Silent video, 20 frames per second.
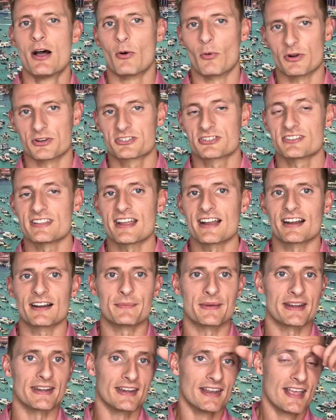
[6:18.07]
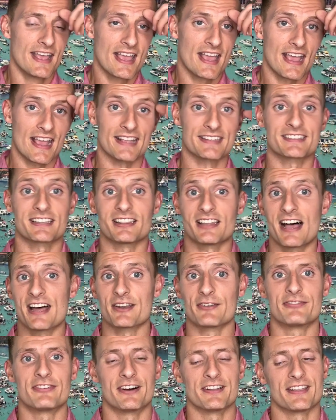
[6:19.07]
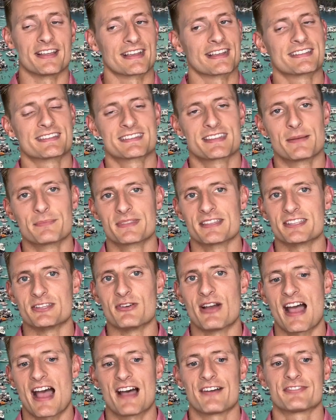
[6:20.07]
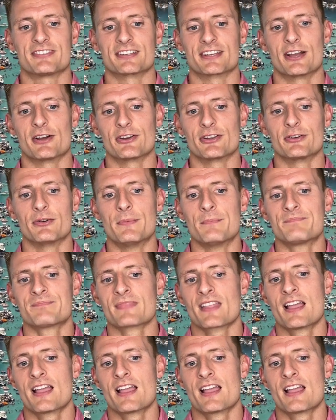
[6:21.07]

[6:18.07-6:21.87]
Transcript: Once you're there, I mean, it's a lot of fun. Like, it's something you have to go to.